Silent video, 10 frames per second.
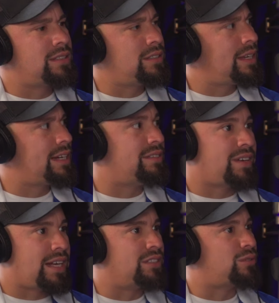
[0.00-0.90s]

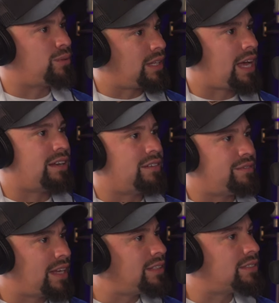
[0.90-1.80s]
invited to a lot of
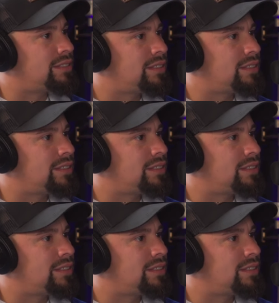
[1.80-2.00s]
events.